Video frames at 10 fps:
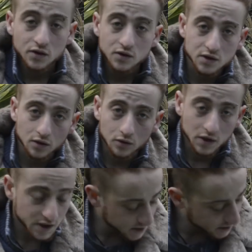So
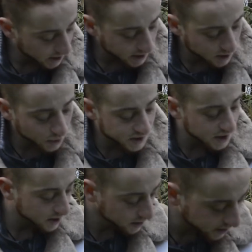in this case,
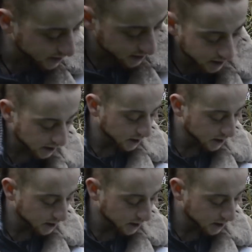particularly